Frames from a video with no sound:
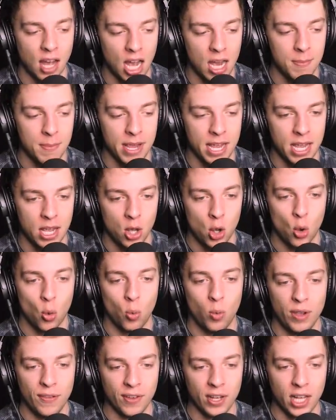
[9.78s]
I'm here
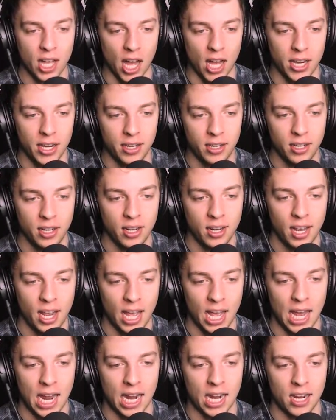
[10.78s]
with a gun
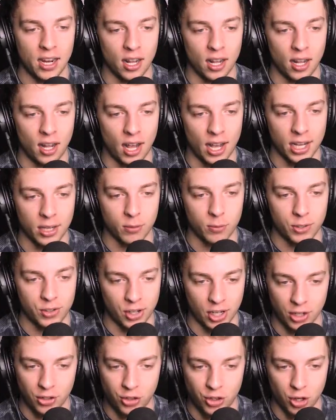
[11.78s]
and I, which I
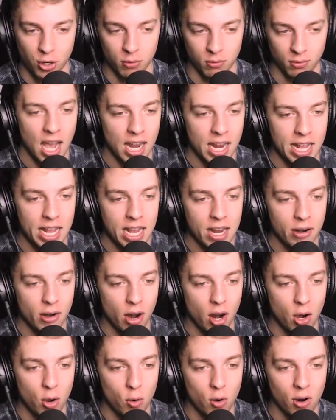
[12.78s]
could shoot. And here
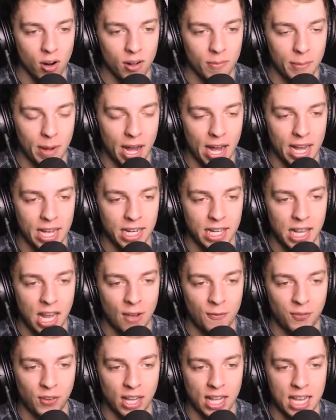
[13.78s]
are all of my
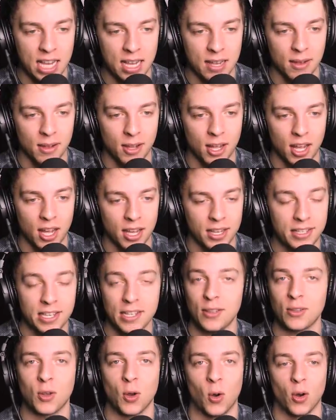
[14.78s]
lovely uh,
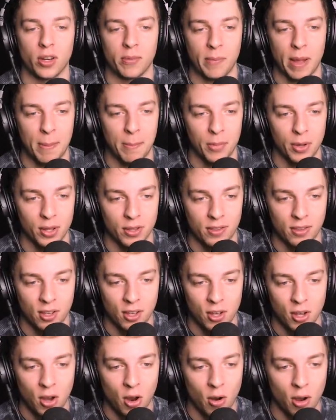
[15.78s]
Discord members
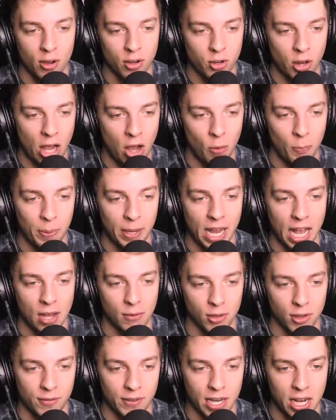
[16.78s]
who are helping out
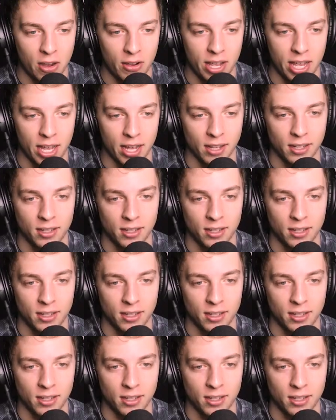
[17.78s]
with the video here.